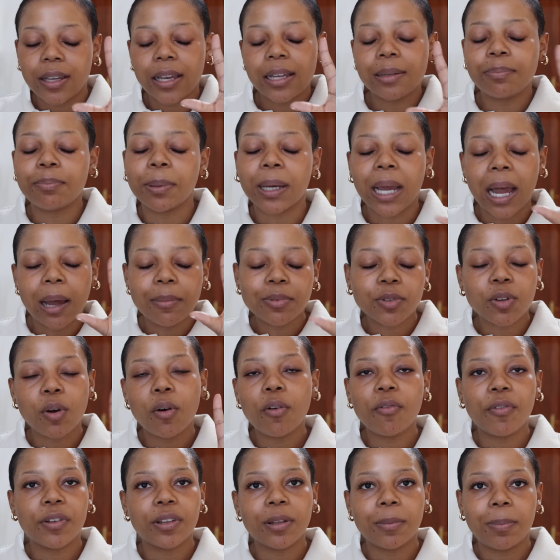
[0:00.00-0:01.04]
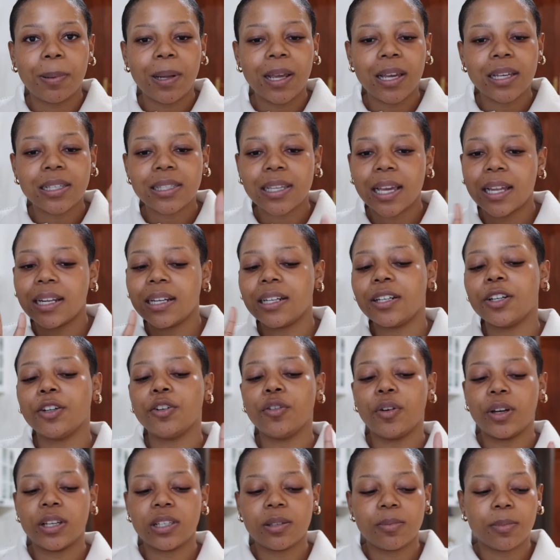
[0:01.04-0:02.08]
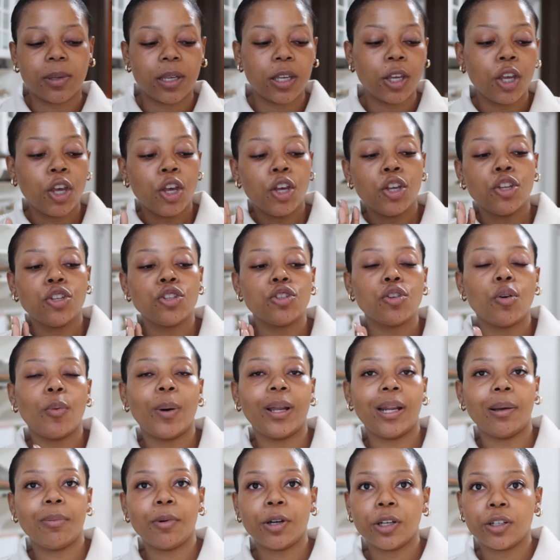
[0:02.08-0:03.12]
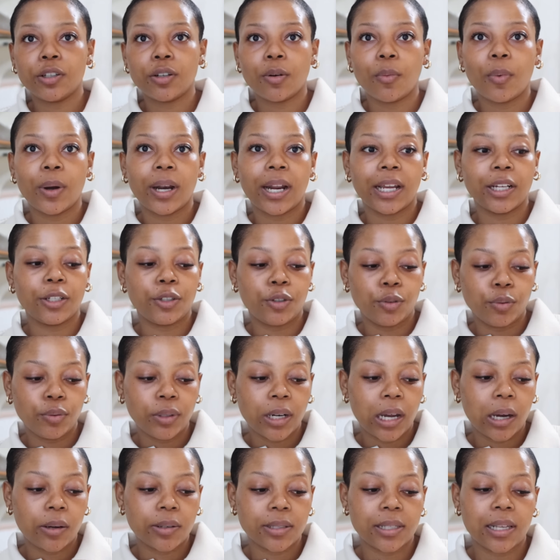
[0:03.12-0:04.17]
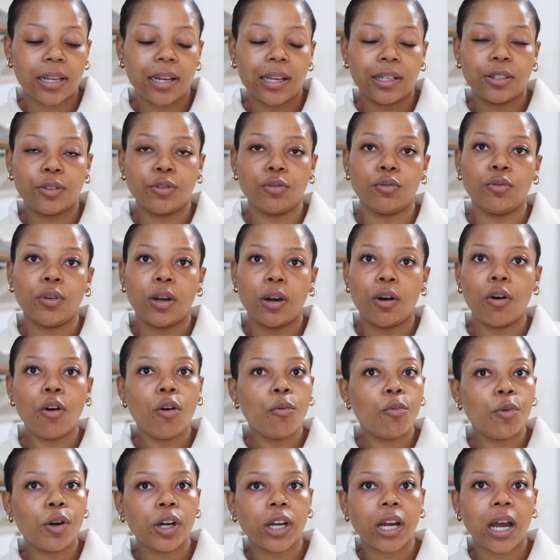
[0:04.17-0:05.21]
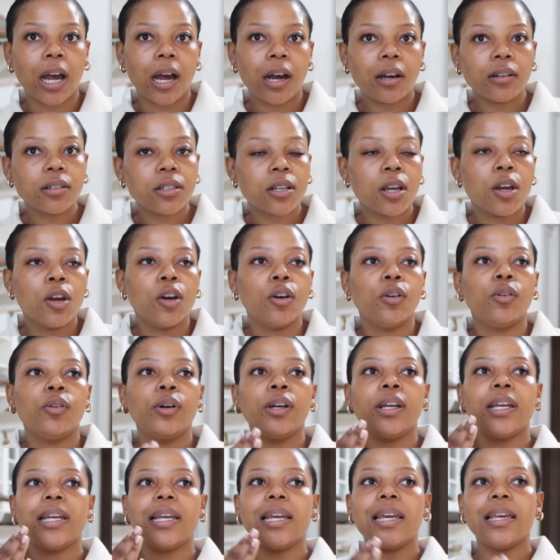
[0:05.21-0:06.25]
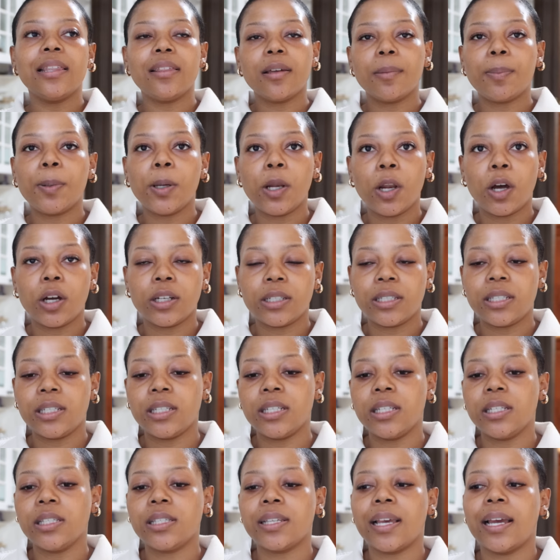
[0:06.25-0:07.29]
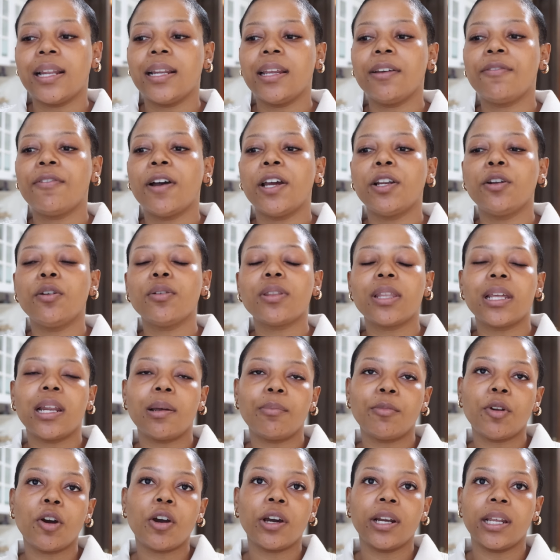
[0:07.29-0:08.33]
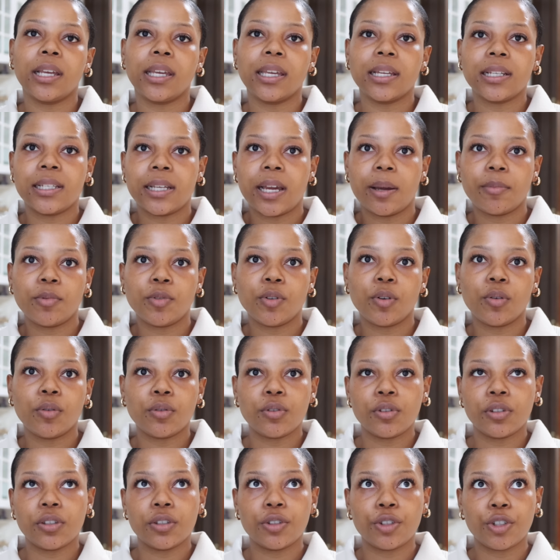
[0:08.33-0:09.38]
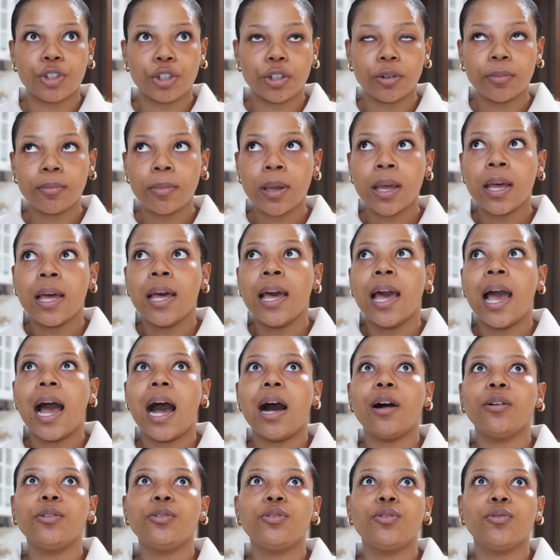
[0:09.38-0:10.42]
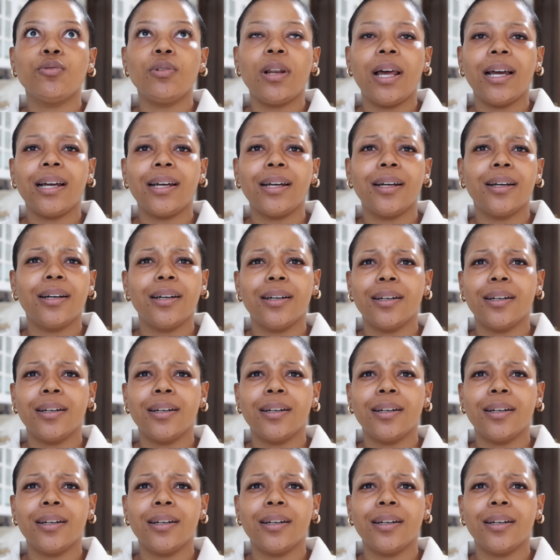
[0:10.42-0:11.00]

it becomes over the place and it annoys me. So what I do now is that I do a home workout, either Pilates, and if I know that I'm not gonna get time to go to the gym, I'll do like